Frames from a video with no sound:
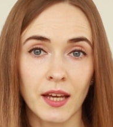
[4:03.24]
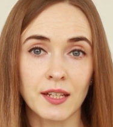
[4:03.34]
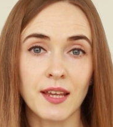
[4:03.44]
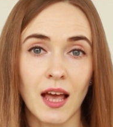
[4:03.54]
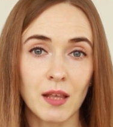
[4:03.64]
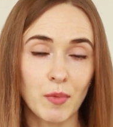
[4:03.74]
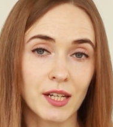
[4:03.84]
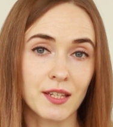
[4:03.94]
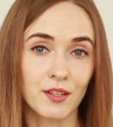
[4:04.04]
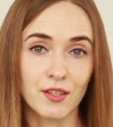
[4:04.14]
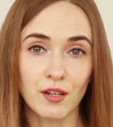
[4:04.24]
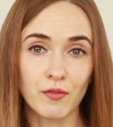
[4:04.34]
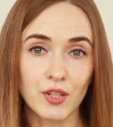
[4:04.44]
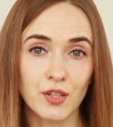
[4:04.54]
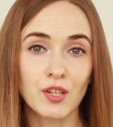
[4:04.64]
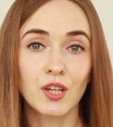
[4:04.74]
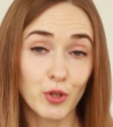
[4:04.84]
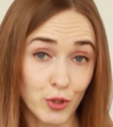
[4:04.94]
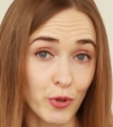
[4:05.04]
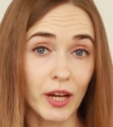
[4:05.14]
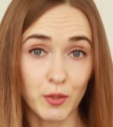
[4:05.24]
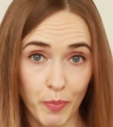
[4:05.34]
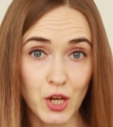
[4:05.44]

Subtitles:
their telemedicine services to attract